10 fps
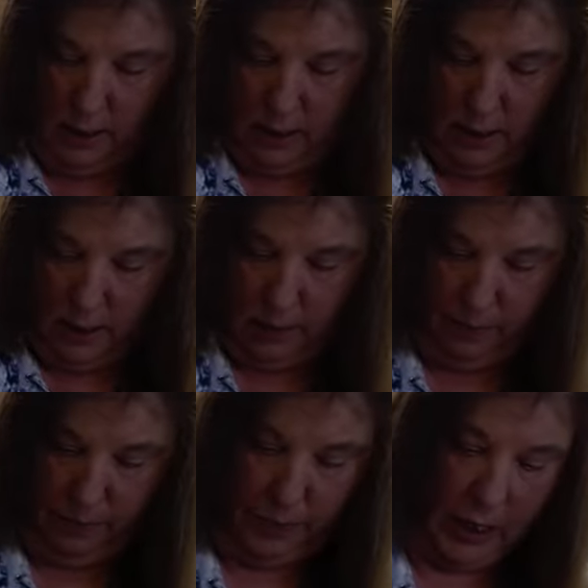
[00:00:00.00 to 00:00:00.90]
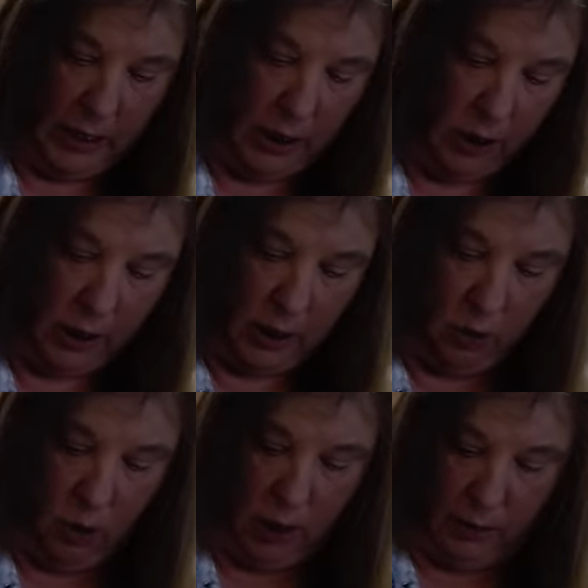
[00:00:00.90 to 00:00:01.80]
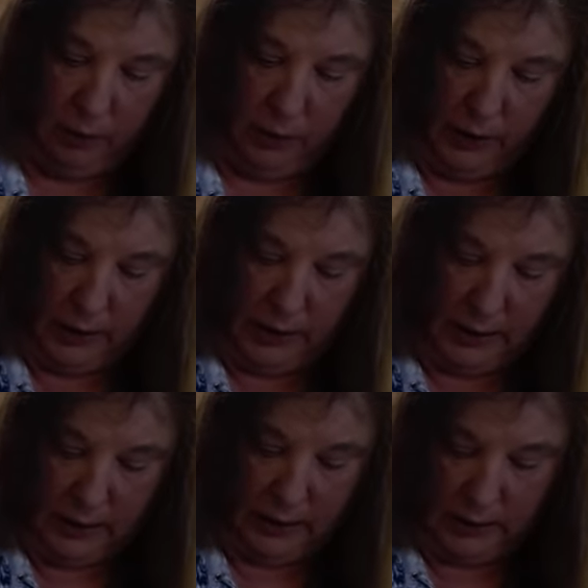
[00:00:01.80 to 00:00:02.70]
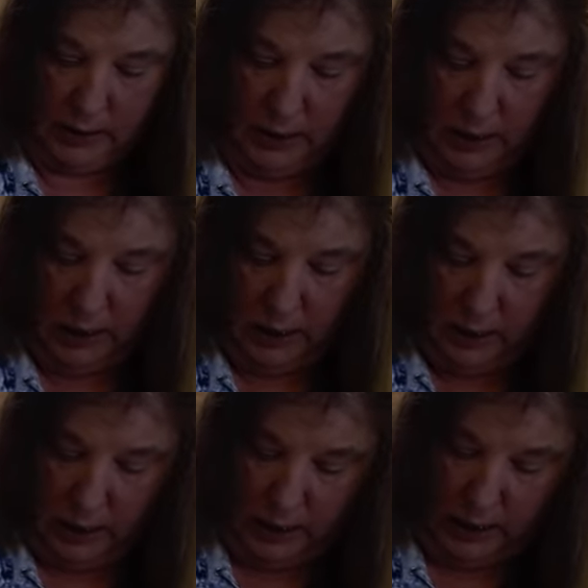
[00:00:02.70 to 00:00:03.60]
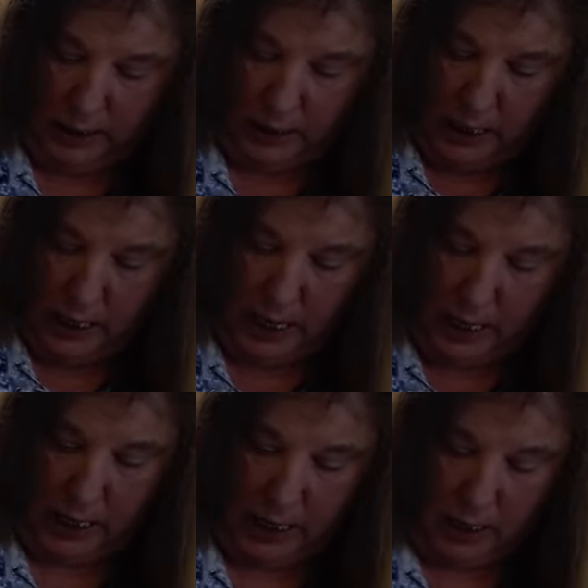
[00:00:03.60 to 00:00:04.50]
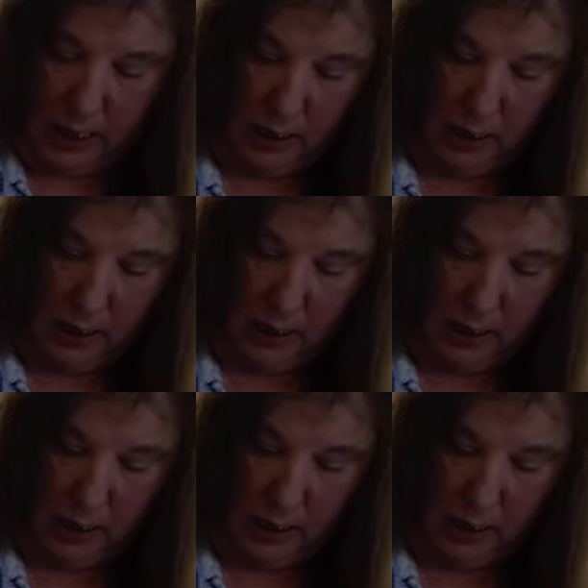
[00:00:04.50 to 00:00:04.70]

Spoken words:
And you're going to want to put this in a,